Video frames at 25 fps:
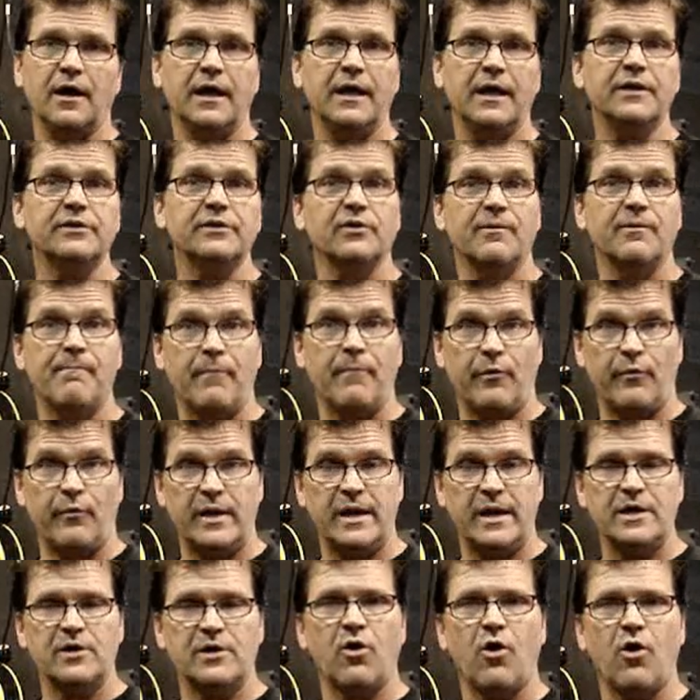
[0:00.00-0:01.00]
into
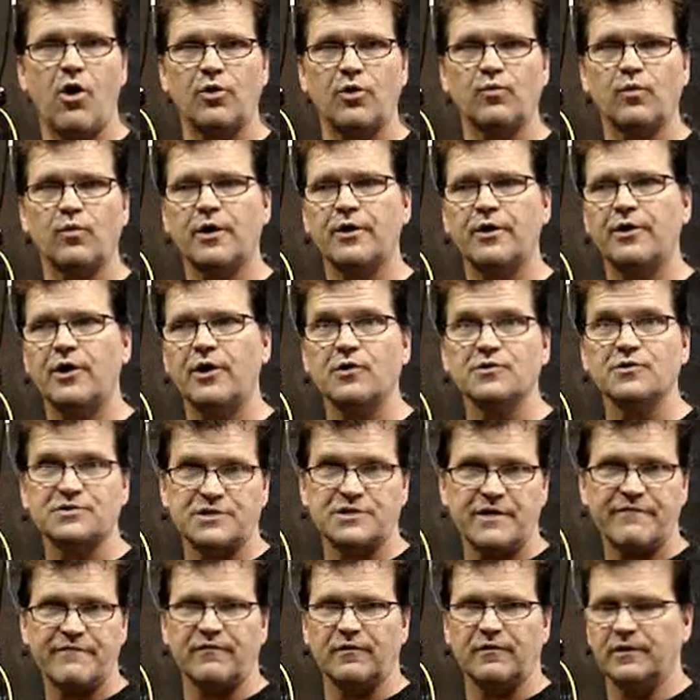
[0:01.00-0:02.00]
marine hardware
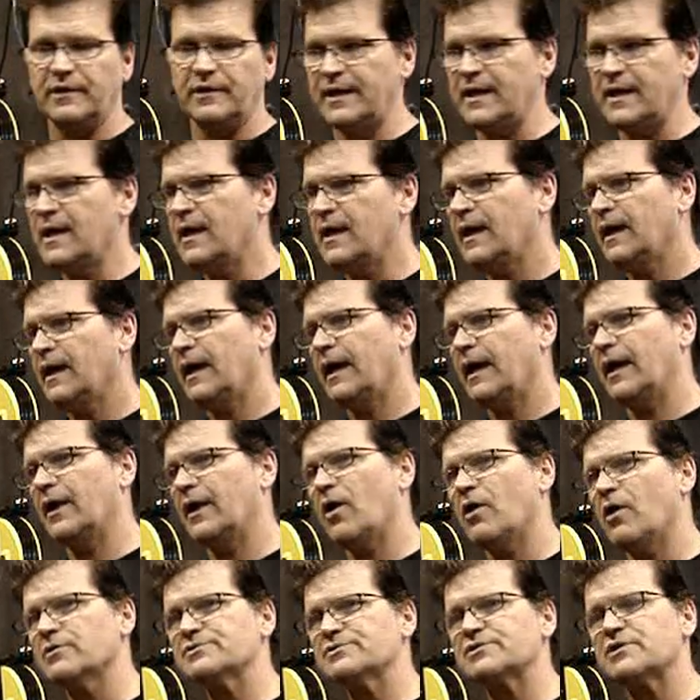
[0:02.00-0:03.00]
knows differently, and
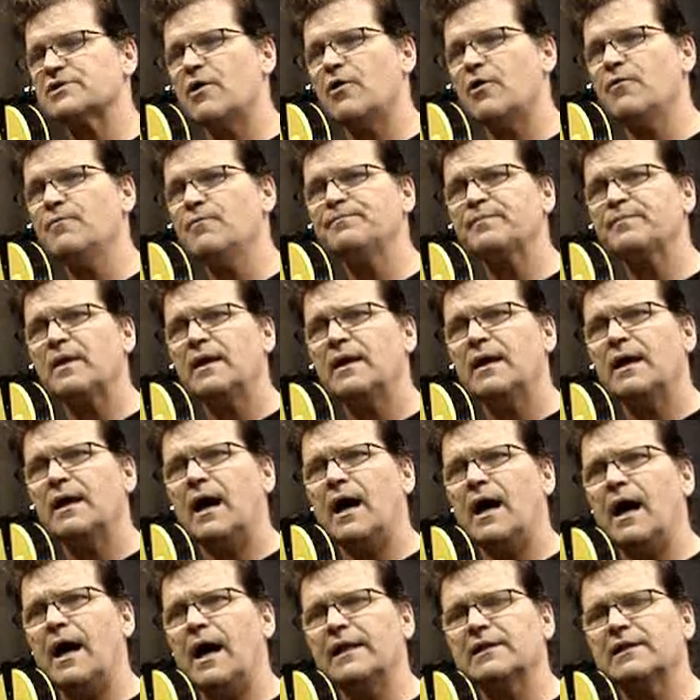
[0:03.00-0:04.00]
also
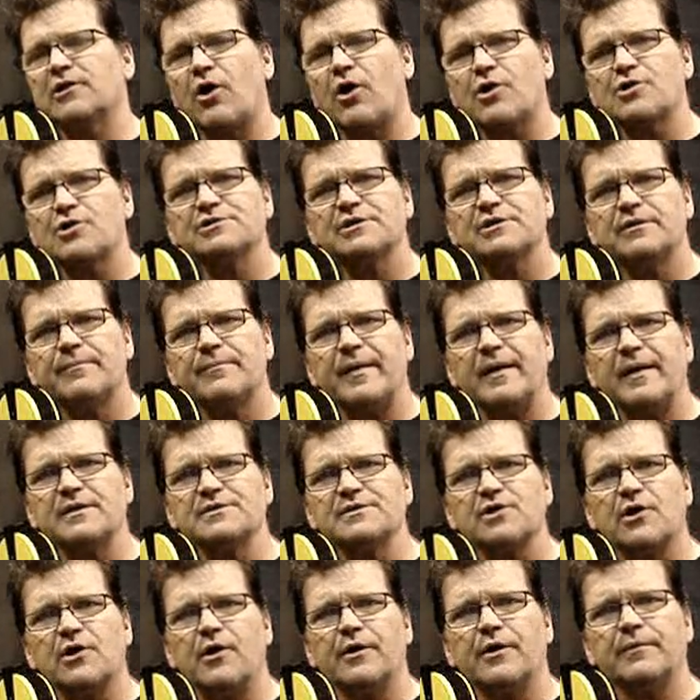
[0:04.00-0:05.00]
it largely
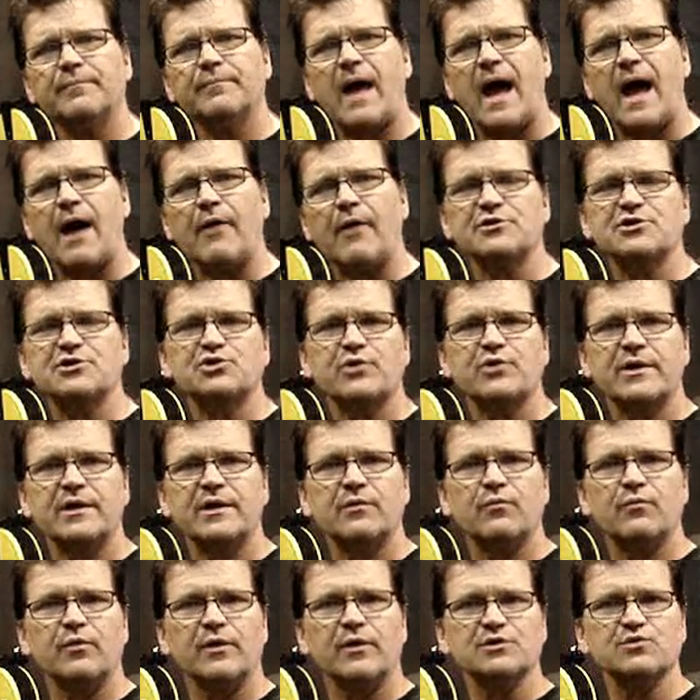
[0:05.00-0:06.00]
depends on how it's
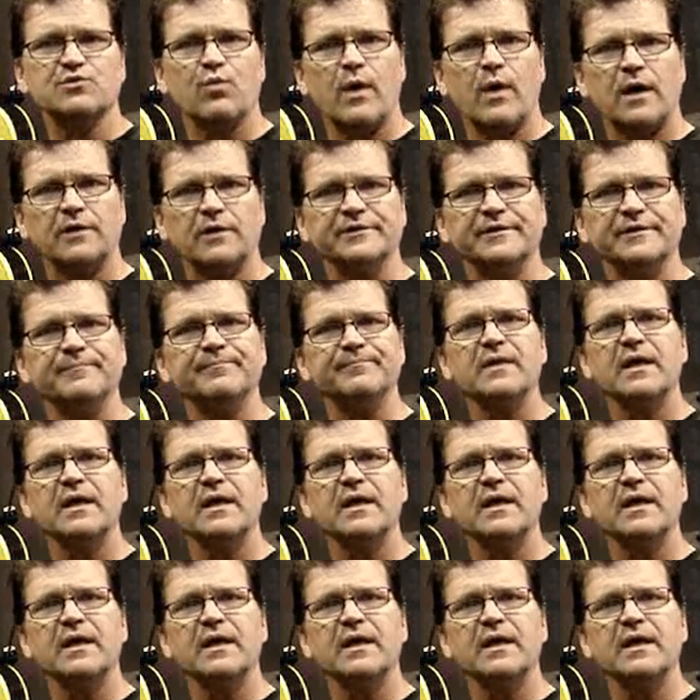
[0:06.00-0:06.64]
treated when it's welded.